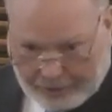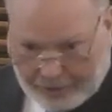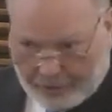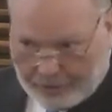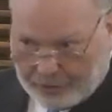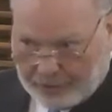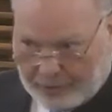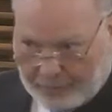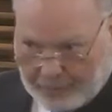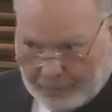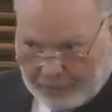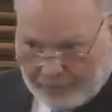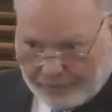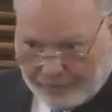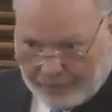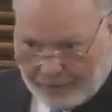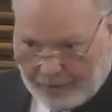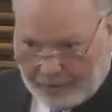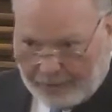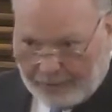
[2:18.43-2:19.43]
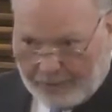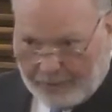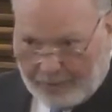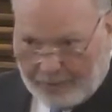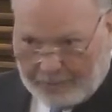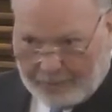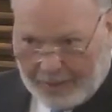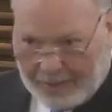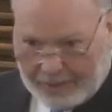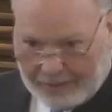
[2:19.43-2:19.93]
Here's some on the front.
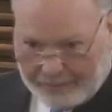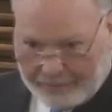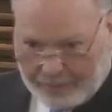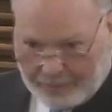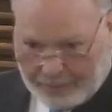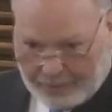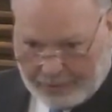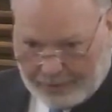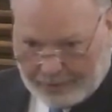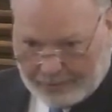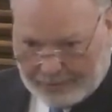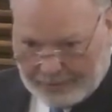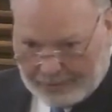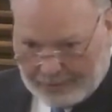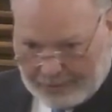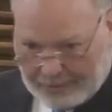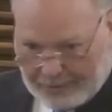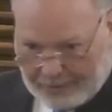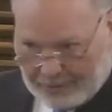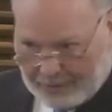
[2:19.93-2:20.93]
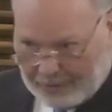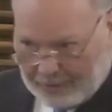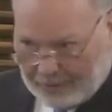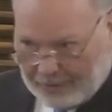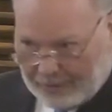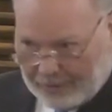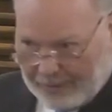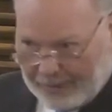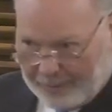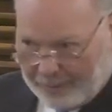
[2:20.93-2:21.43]
Mike, if you want to
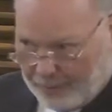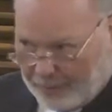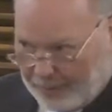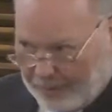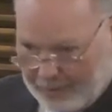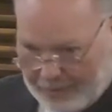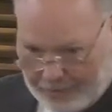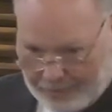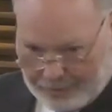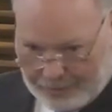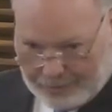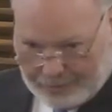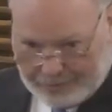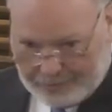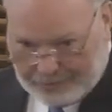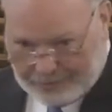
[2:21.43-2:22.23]
grab one of those.